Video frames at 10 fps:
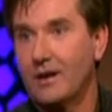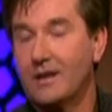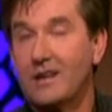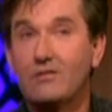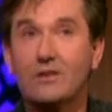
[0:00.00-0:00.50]
And
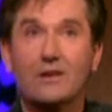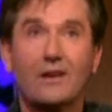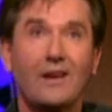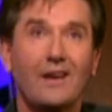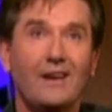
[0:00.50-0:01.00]

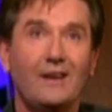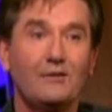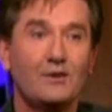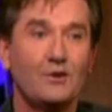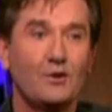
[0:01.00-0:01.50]

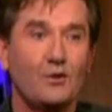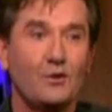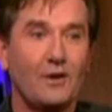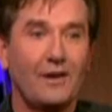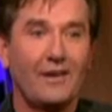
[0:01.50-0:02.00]
even
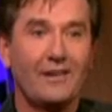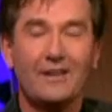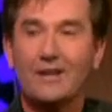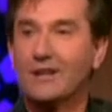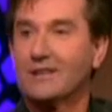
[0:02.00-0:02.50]

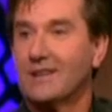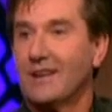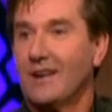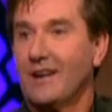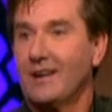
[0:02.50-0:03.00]
you get...
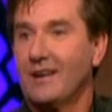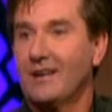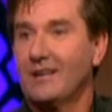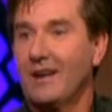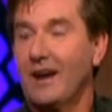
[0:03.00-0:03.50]

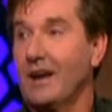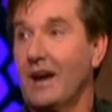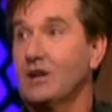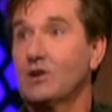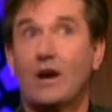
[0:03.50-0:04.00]

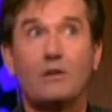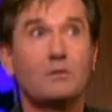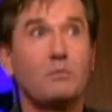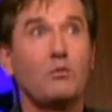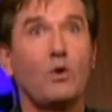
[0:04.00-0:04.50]
I
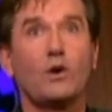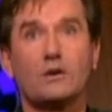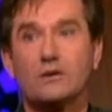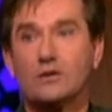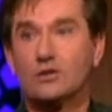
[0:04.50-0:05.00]
would be
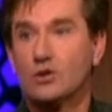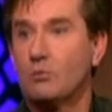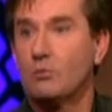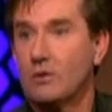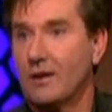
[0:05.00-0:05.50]
walking
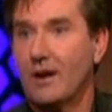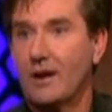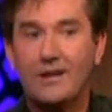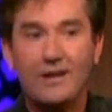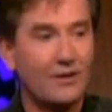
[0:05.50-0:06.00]
somewhere and I'd
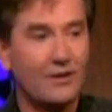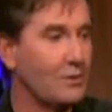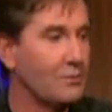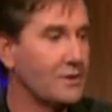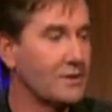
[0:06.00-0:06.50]
hear
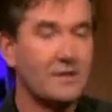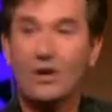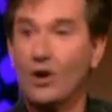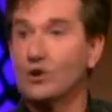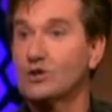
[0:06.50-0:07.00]
somebody saying,
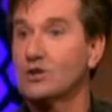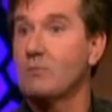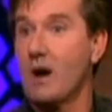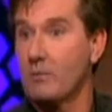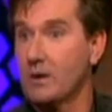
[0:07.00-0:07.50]
how's the
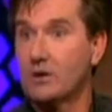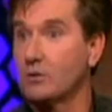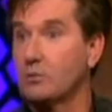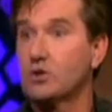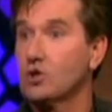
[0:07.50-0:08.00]

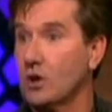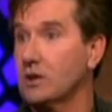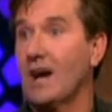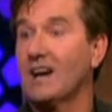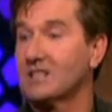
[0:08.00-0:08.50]
mama, but not
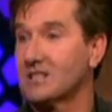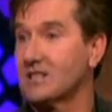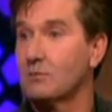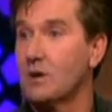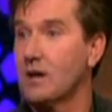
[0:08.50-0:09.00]

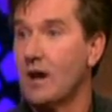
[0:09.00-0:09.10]
asking me